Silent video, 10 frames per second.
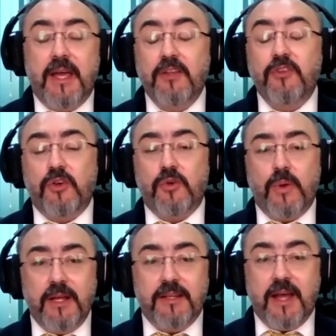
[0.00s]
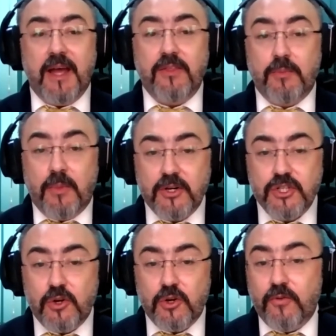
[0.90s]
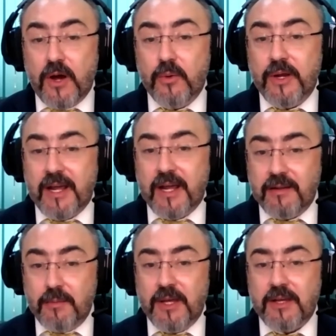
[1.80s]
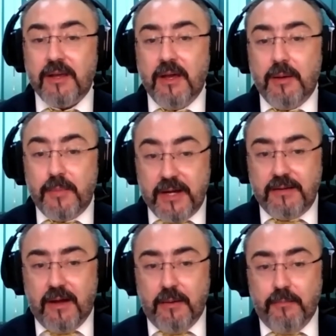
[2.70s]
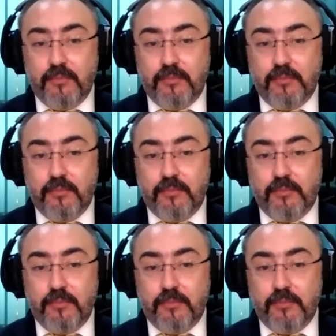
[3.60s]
integrate at the margin of our academic paradigm.